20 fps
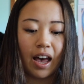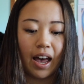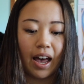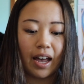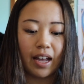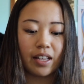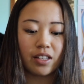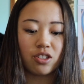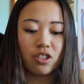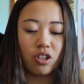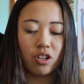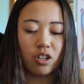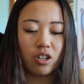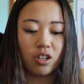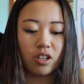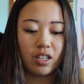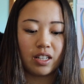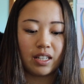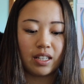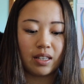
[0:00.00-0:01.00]
I
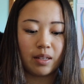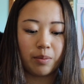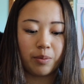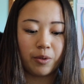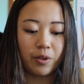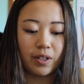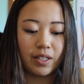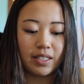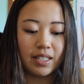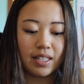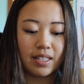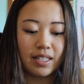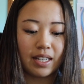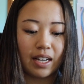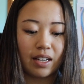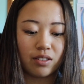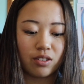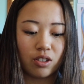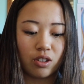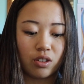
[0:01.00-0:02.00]
turn the preset
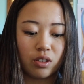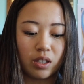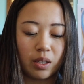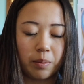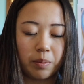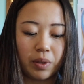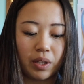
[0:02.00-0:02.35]
down to only